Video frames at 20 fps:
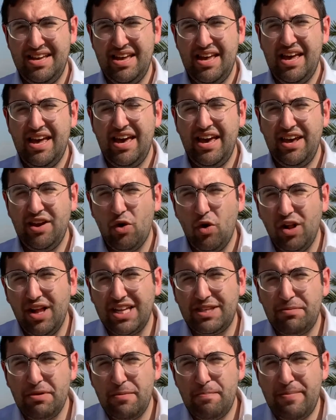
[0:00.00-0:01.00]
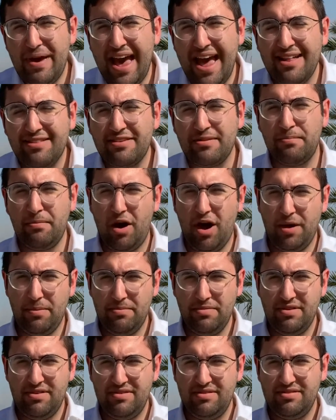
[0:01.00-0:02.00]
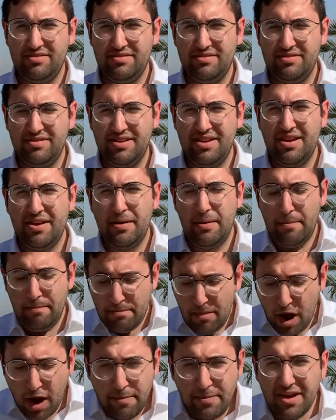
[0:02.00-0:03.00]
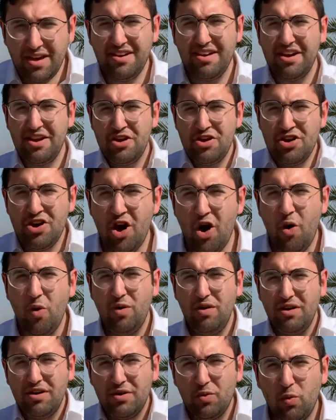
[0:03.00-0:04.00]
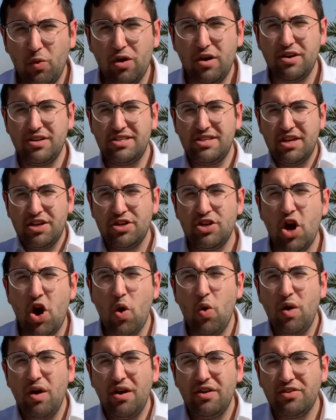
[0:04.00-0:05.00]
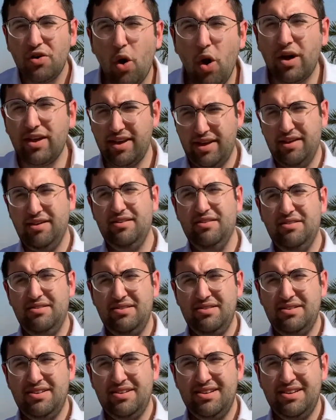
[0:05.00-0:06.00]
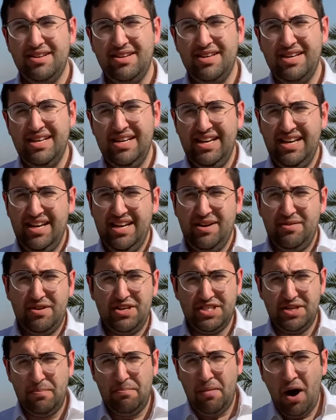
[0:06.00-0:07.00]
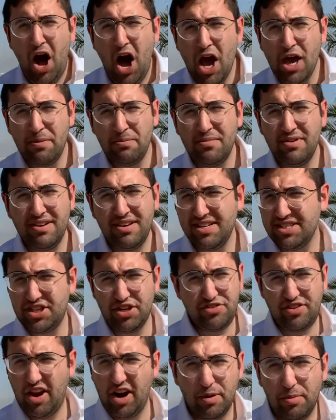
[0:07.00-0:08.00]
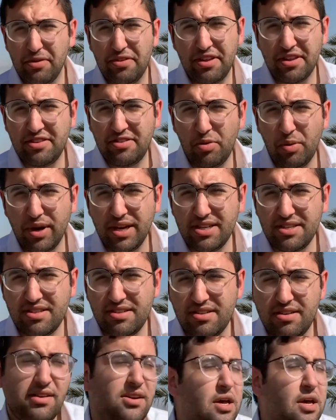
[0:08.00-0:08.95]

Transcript: It all had to be pantomime. Miming, no words, no talking. Because a mime is a terrible thing to waste.